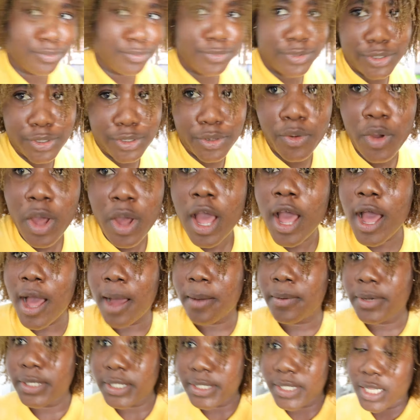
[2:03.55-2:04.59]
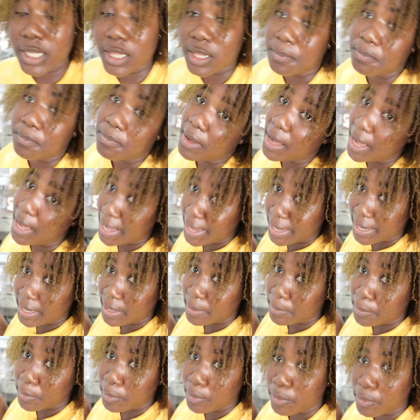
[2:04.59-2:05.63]
So I'm going to take the
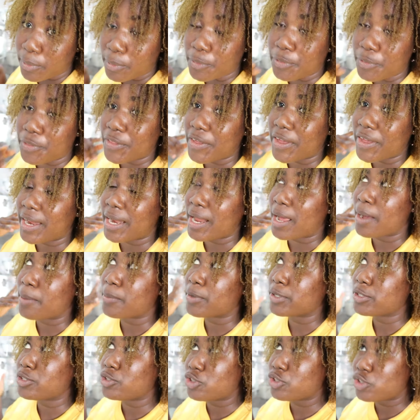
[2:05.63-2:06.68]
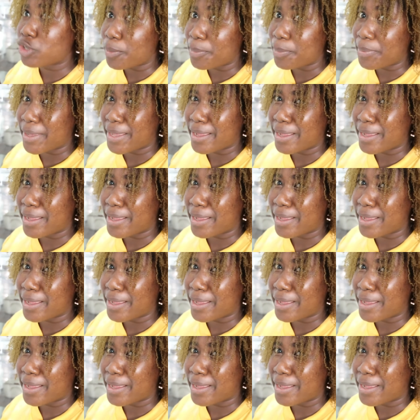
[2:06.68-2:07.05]
pineapple, then I'm going to chop